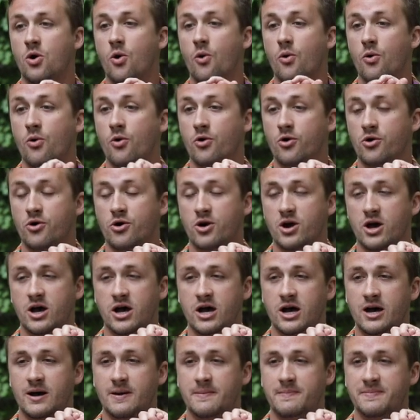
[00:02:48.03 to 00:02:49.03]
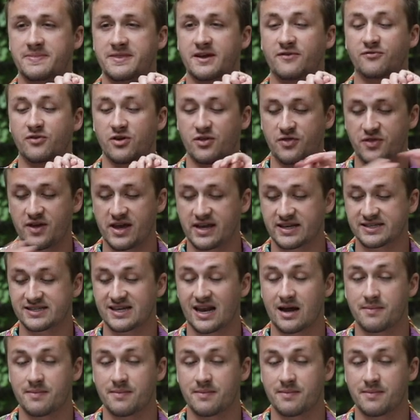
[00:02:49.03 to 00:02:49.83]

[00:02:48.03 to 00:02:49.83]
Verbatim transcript: or different things.